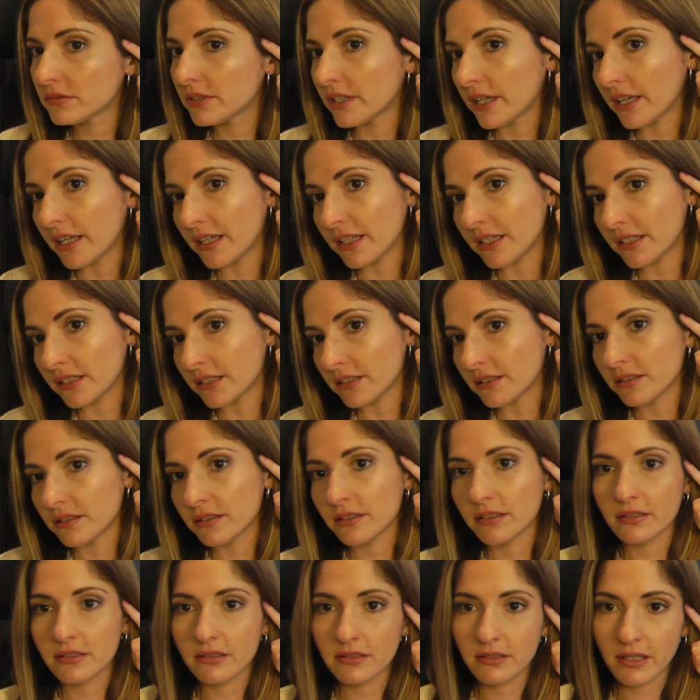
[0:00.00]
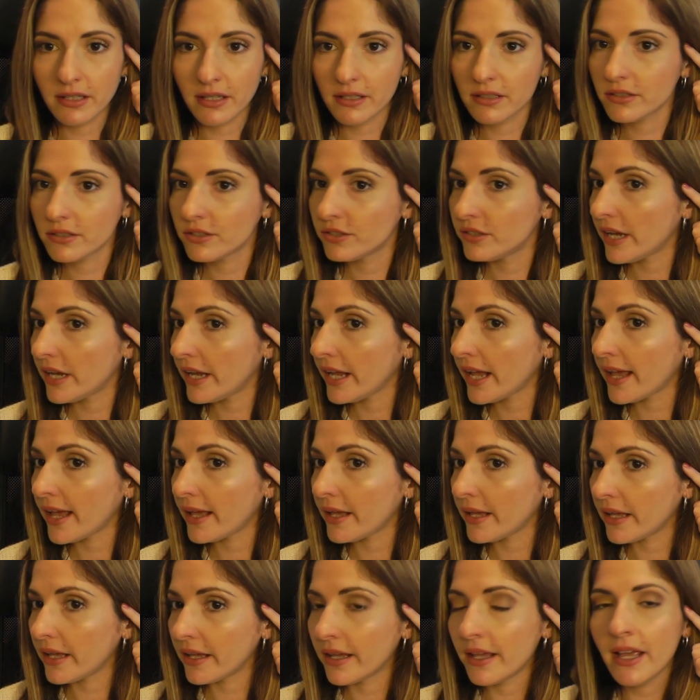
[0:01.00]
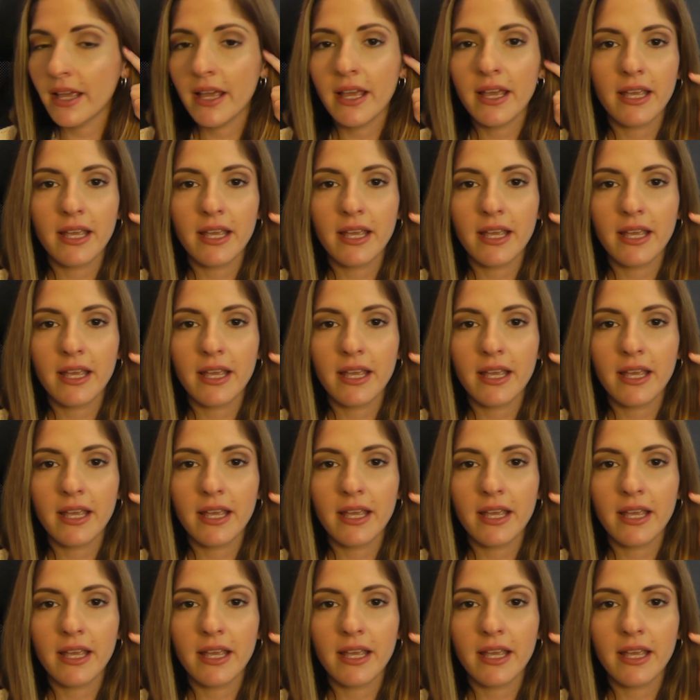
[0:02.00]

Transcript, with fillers: and today I